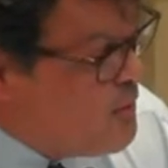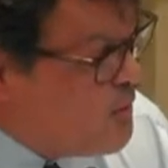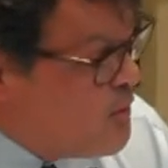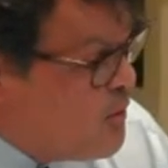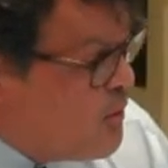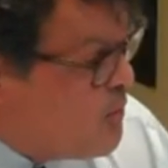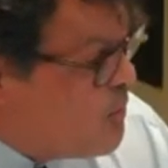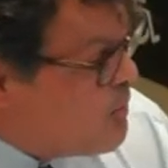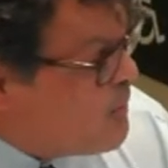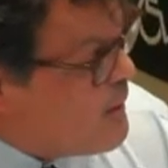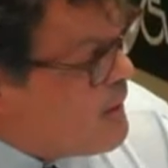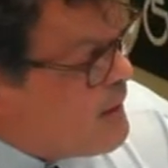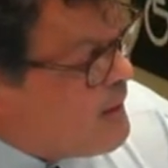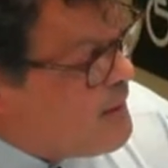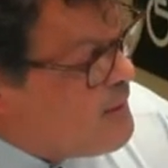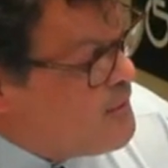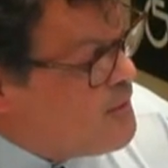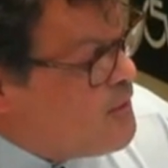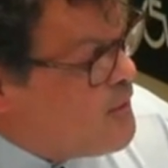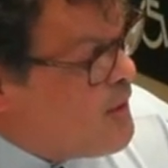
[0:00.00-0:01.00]

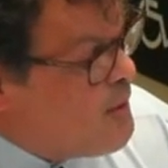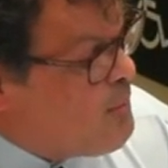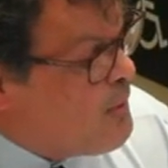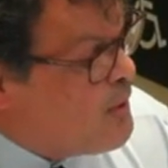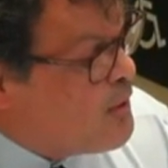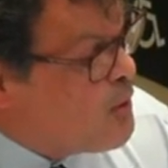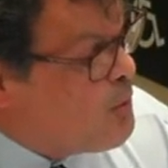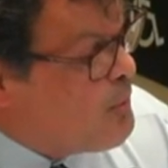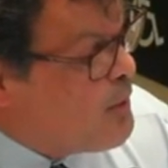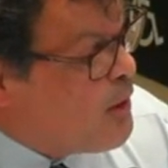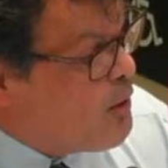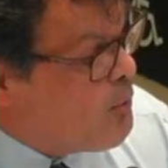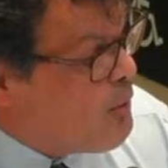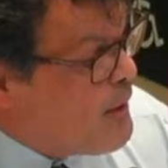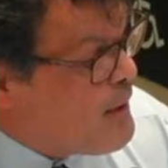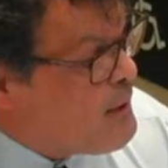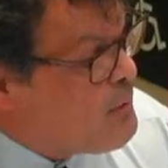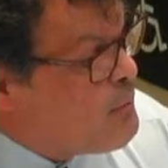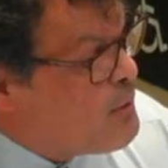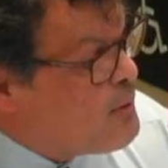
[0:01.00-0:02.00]
to them a little bit
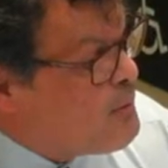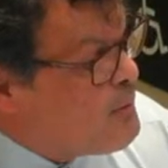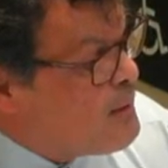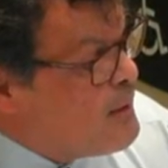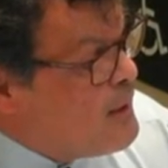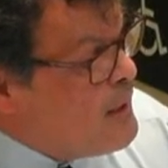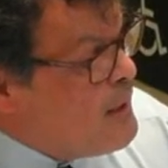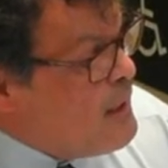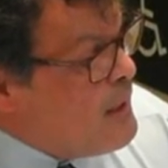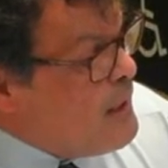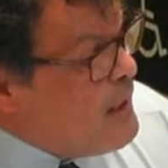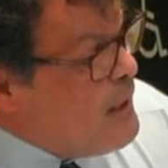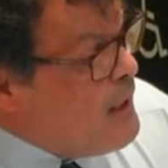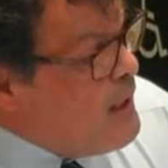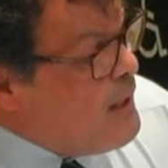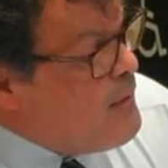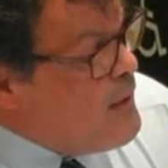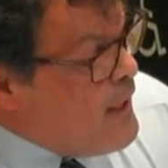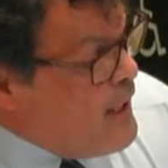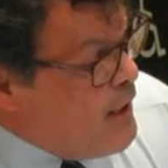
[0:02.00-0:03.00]
already with
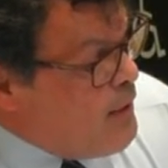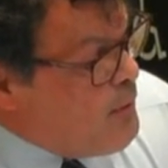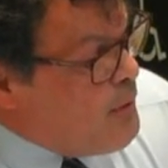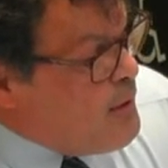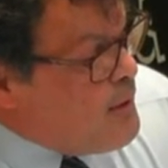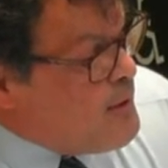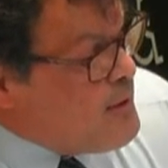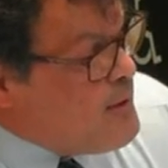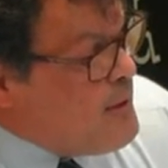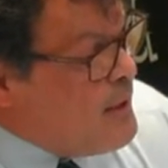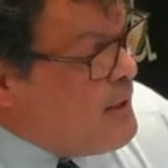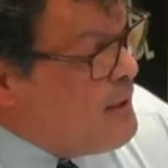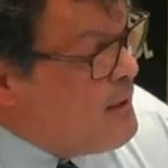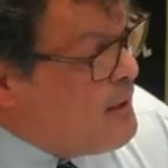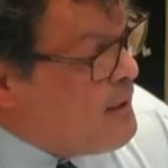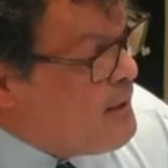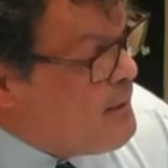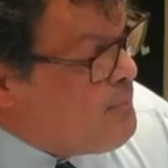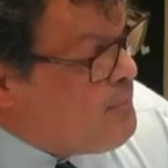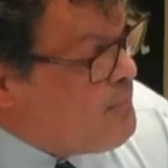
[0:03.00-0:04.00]
the areas,
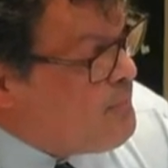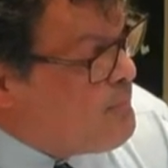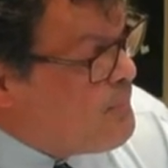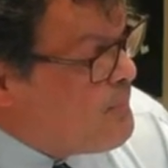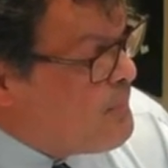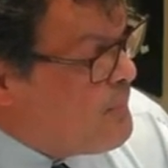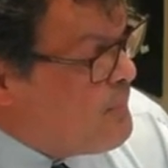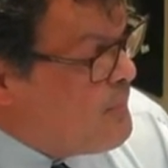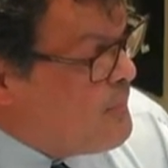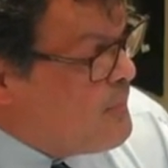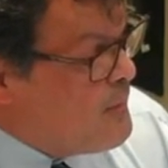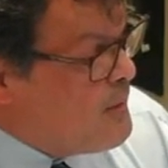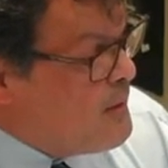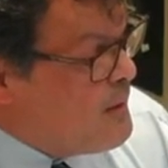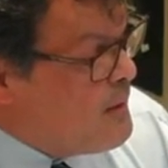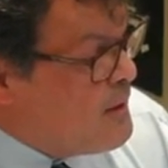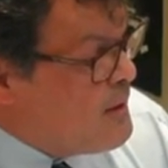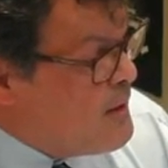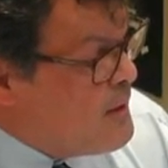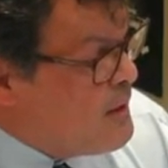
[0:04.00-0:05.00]

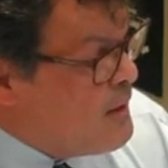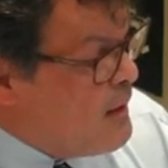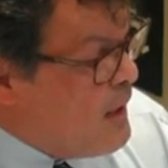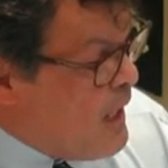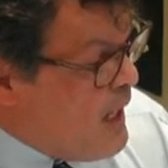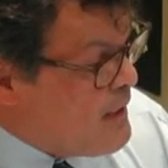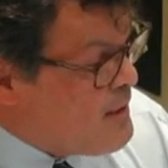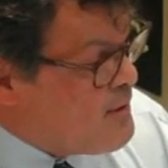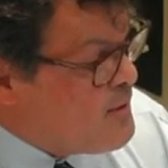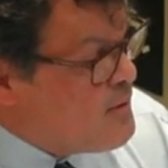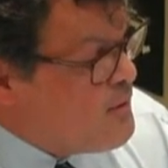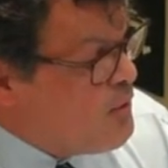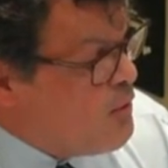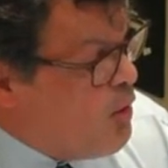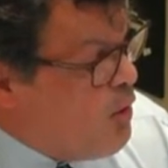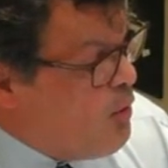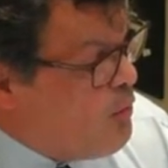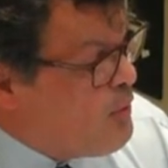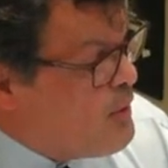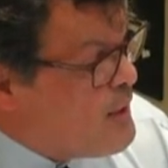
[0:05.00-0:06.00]
the lots,
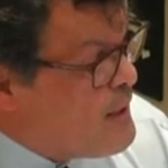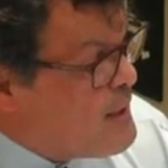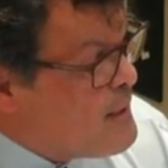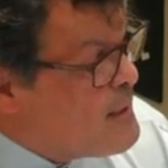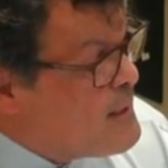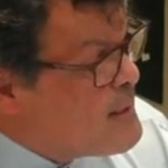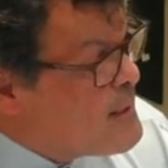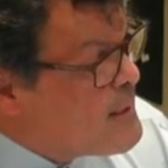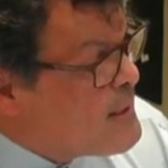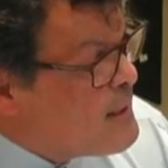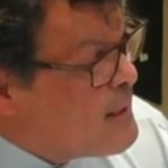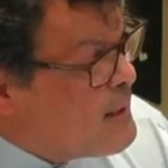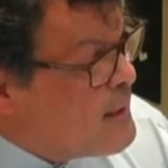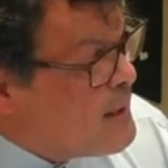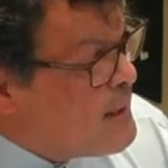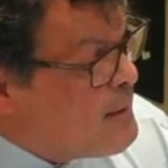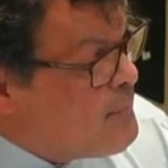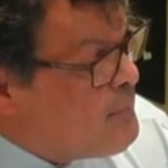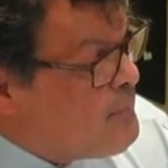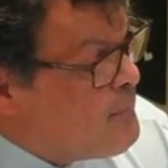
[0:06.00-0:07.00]
all the
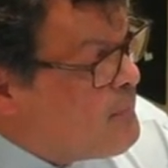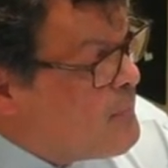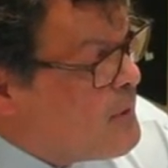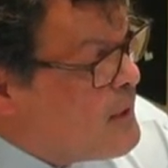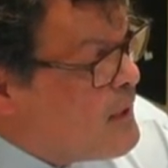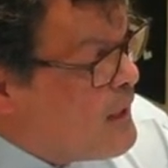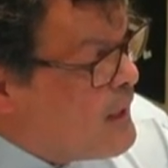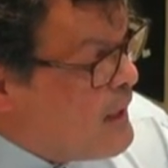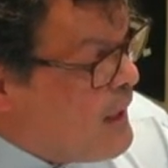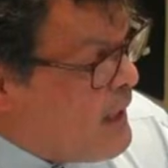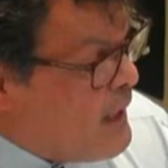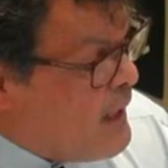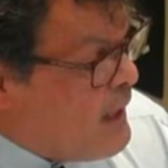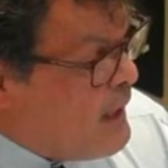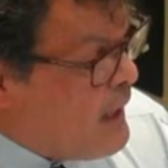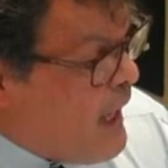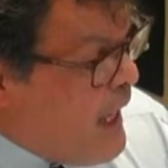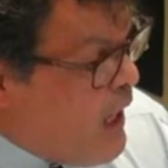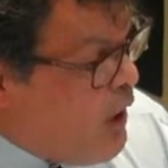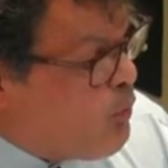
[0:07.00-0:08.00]

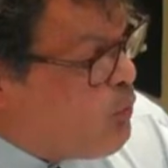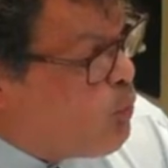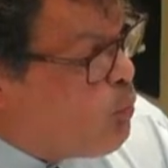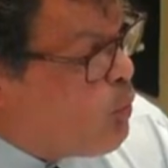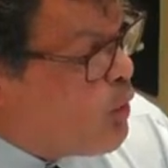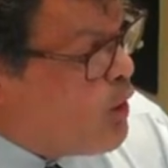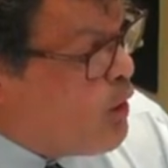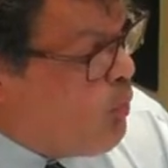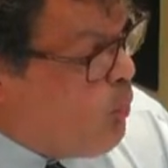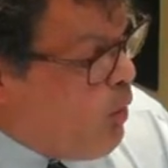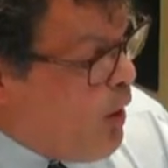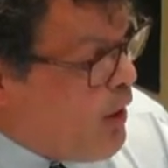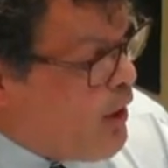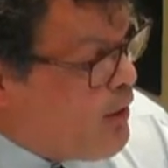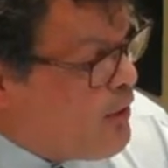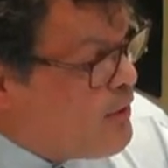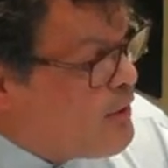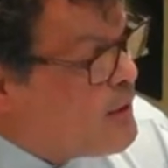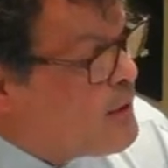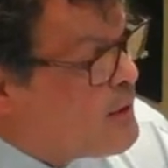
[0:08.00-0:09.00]
allowed
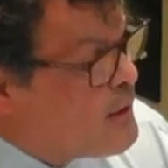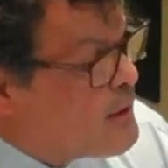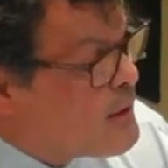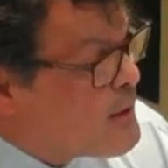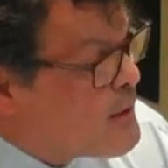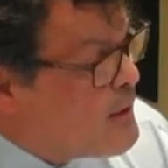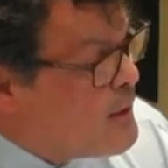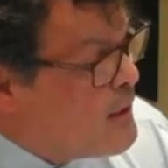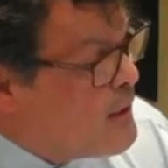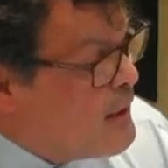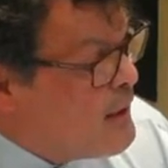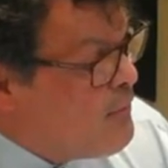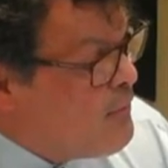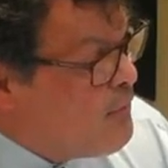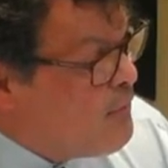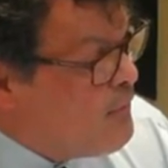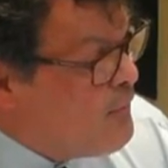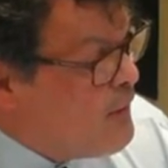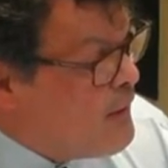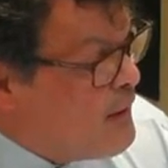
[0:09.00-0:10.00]
required
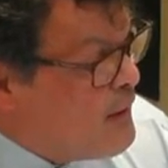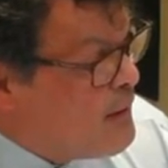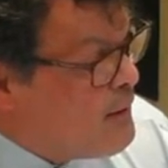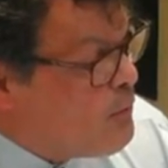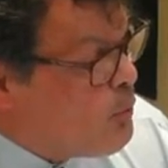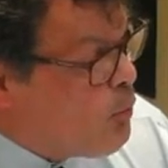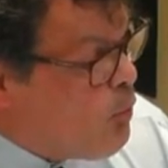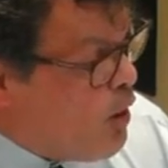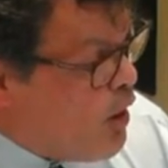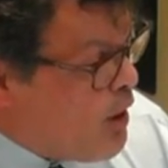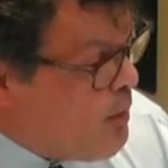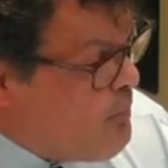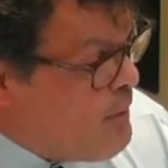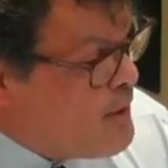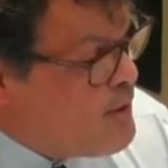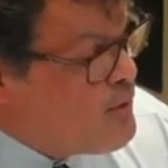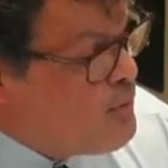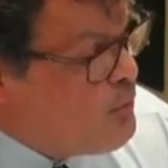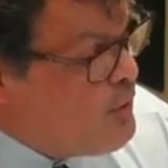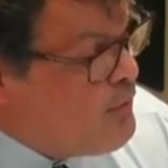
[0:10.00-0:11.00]

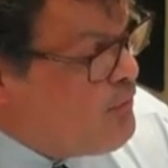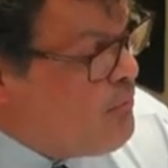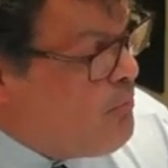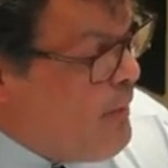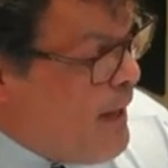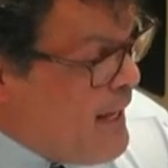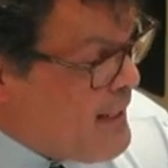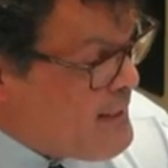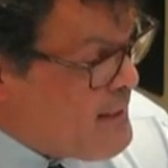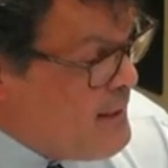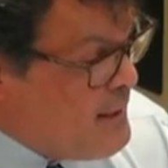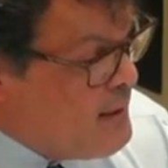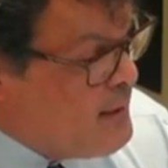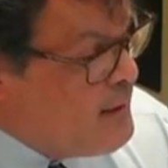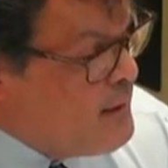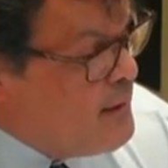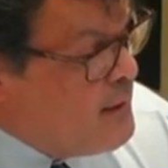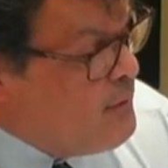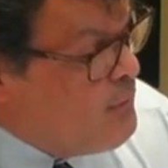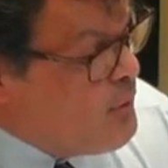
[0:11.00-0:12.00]
requirements we've met
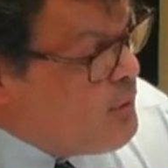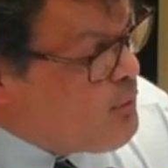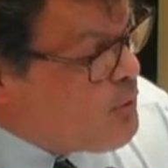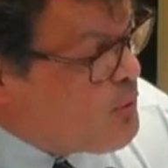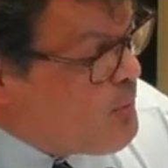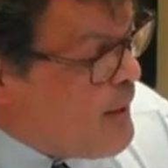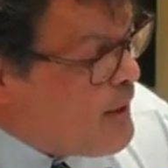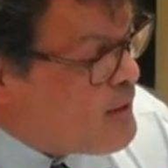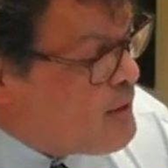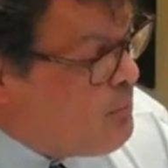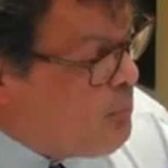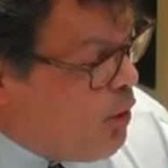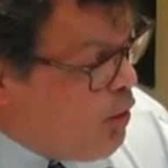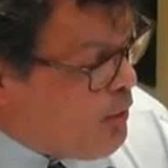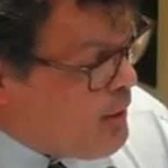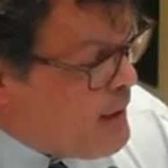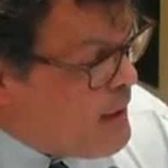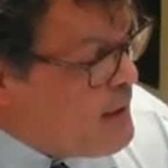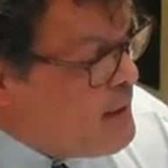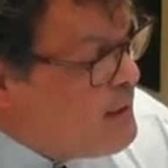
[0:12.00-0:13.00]
with respect to
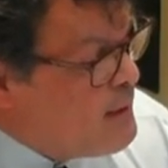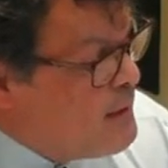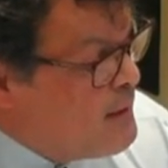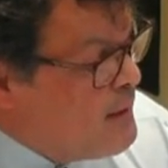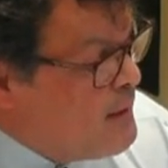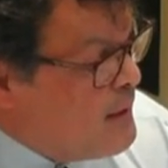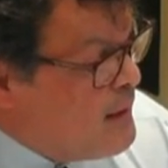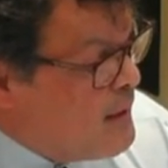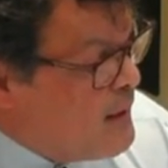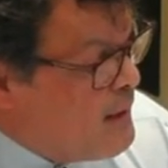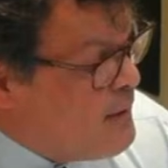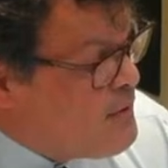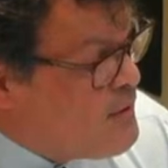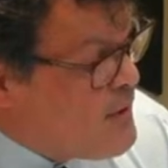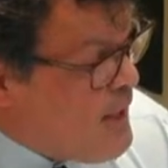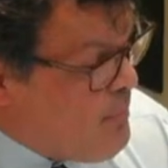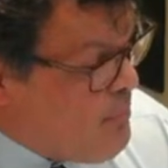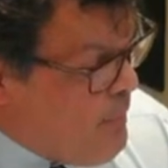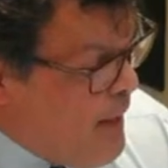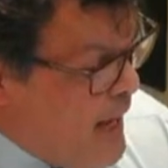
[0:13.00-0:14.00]
parking,
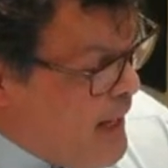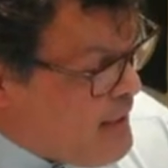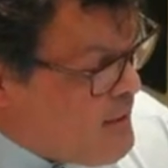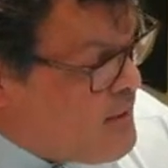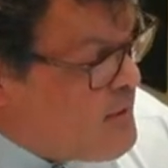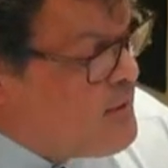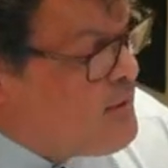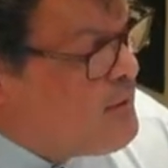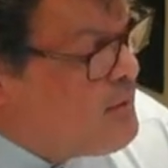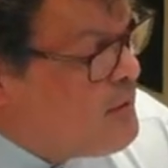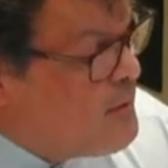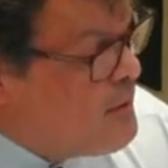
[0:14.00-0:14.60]
setbacks,